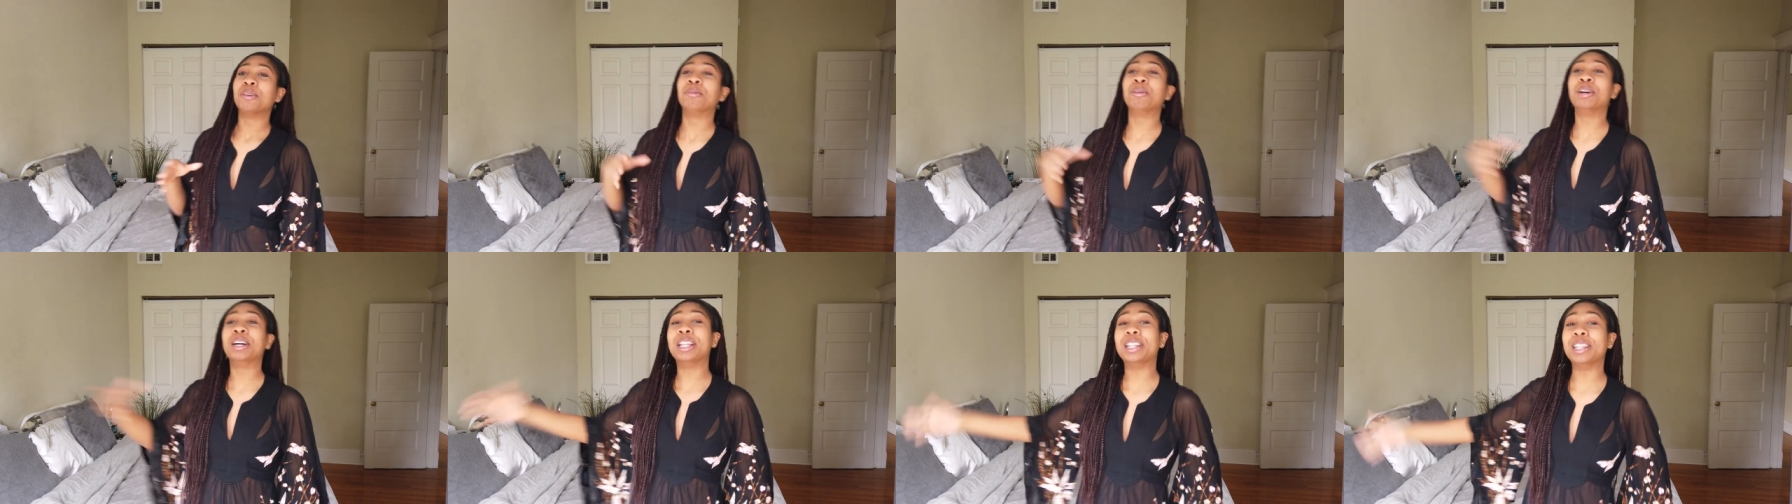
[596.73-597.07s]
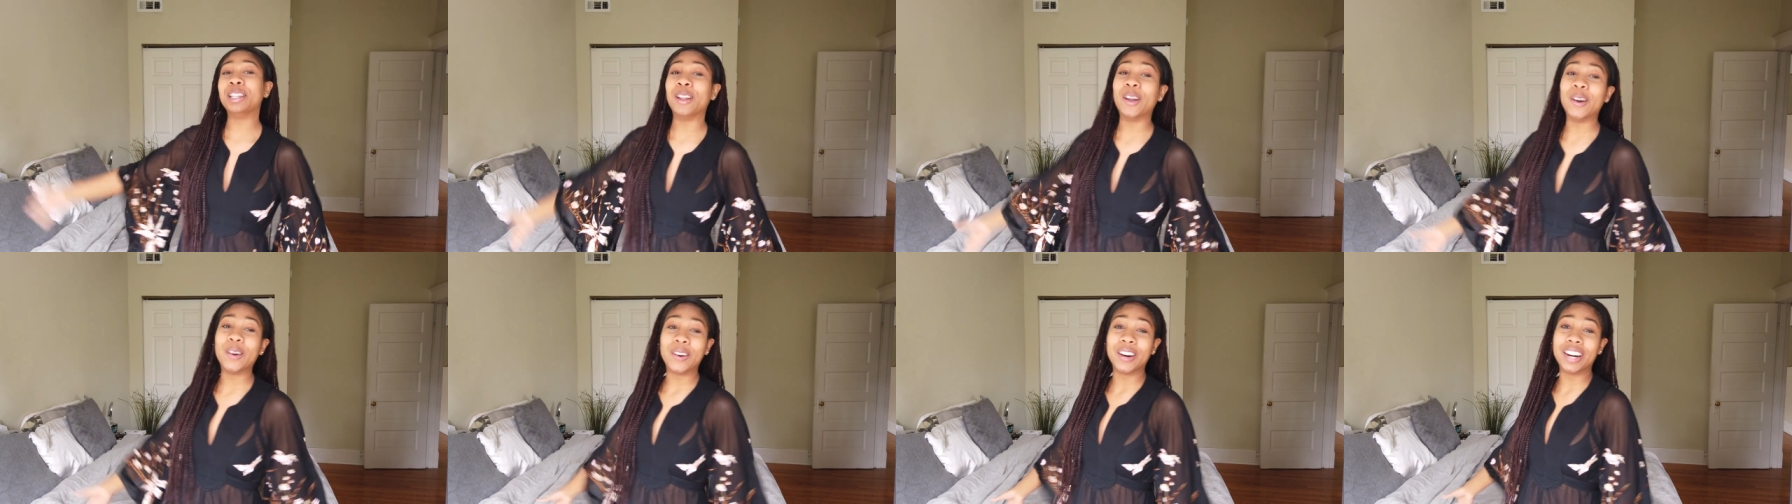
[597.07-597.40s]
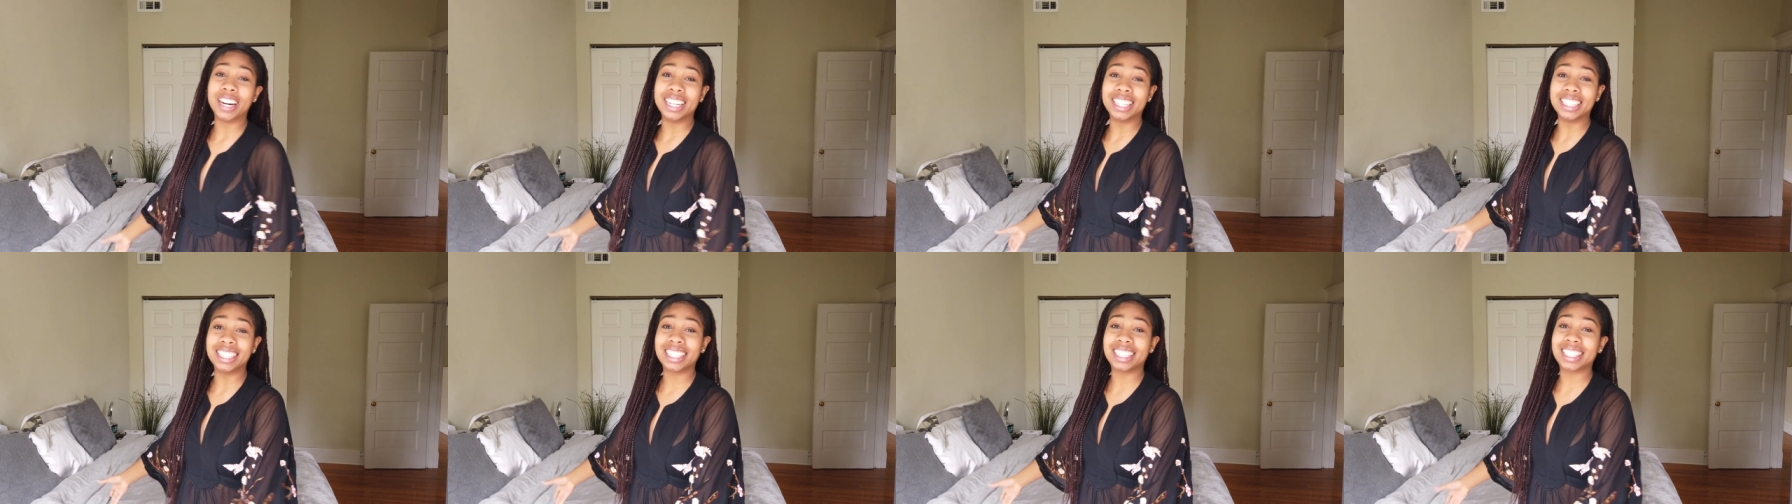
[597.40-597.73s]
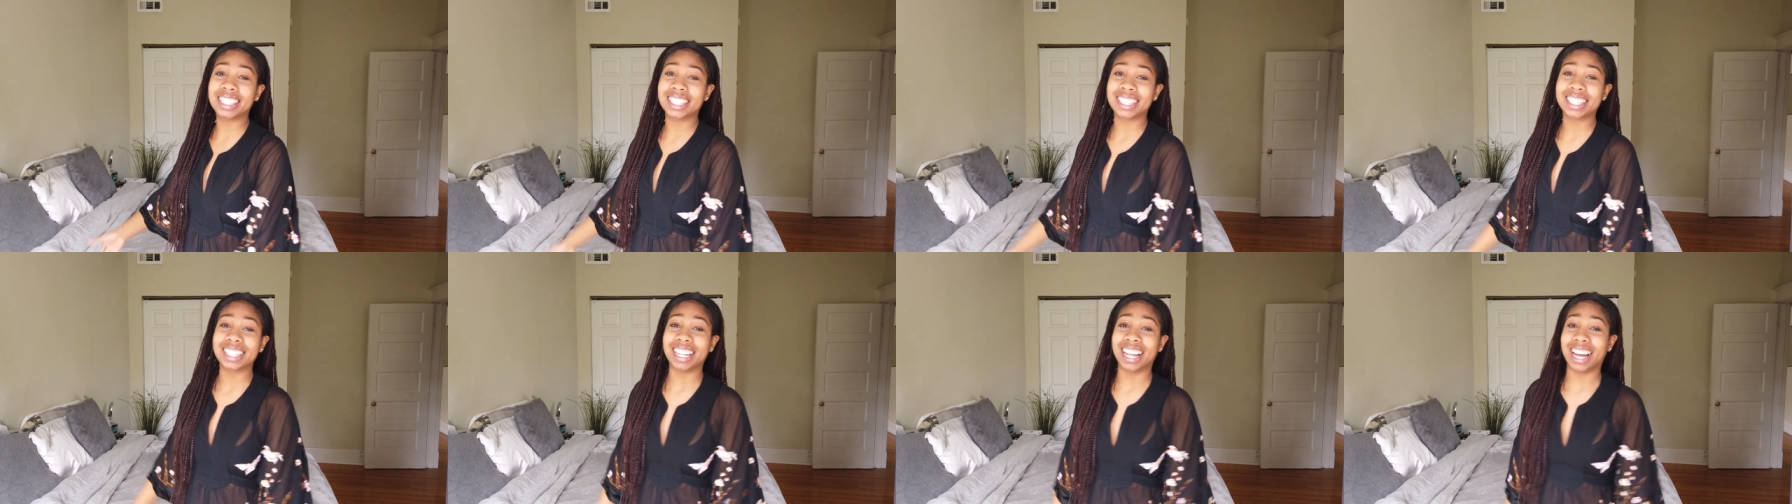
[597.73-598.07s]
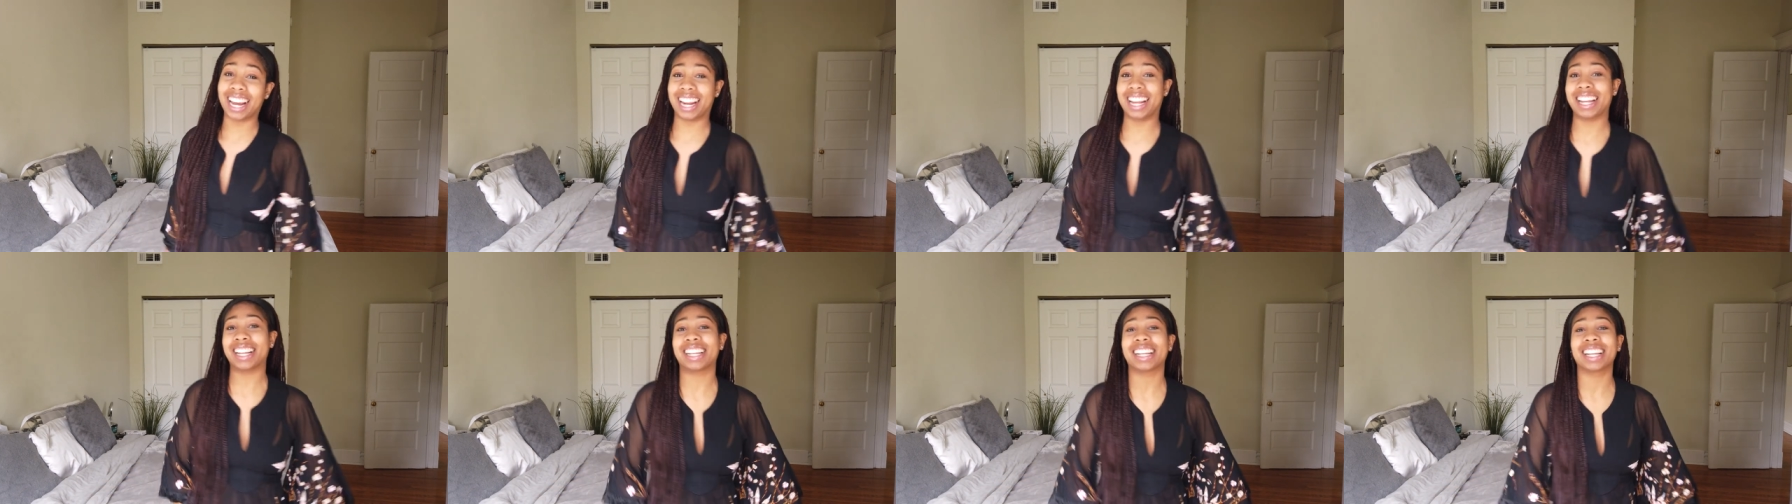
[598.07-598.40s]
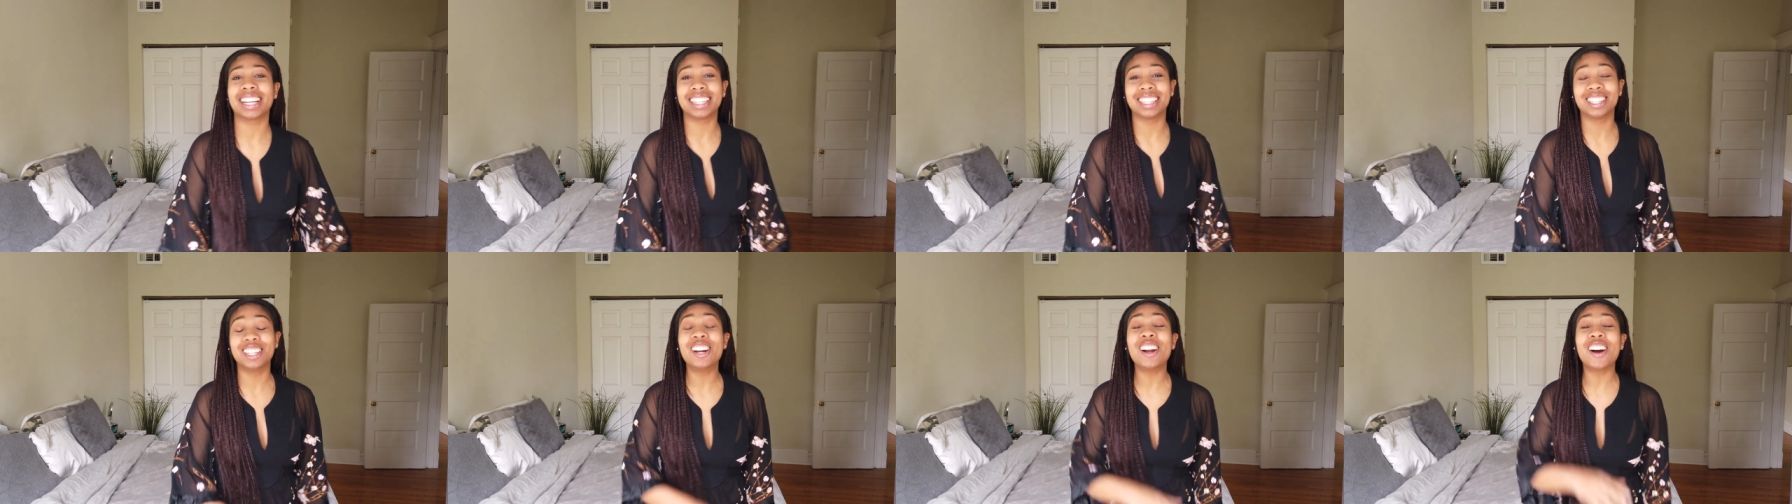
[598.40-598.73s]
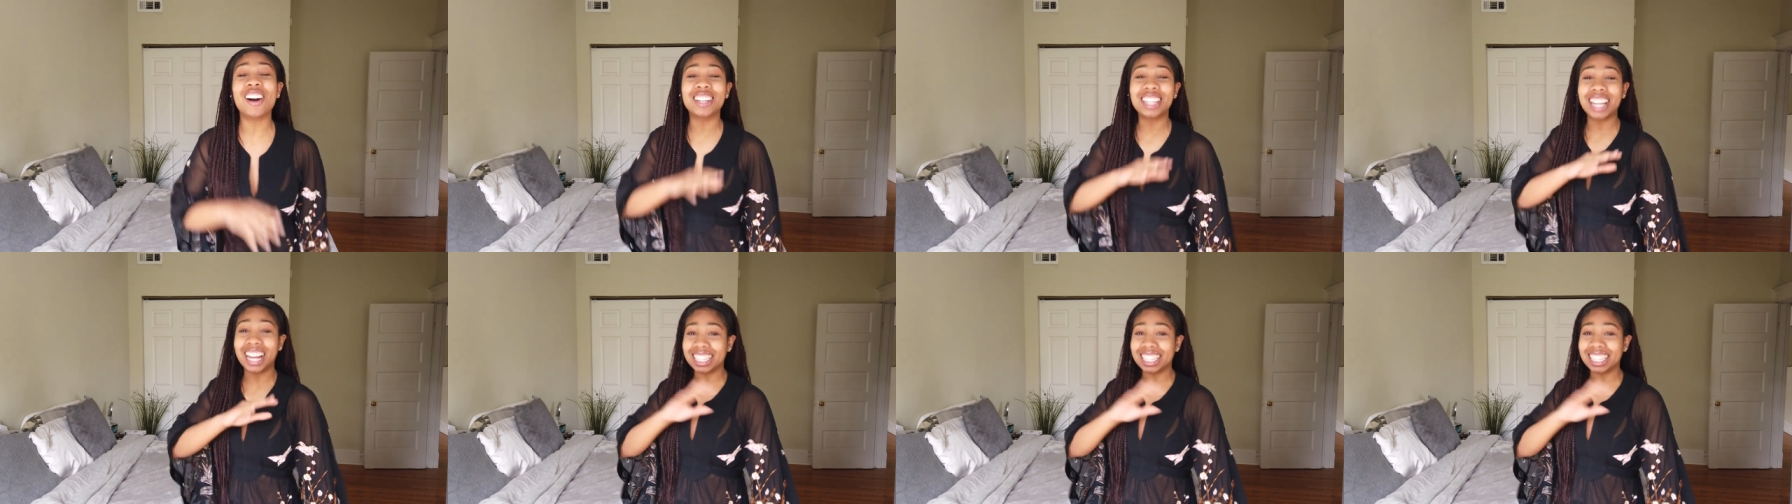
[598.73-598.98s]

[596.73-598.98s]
with Lawrence, like you know,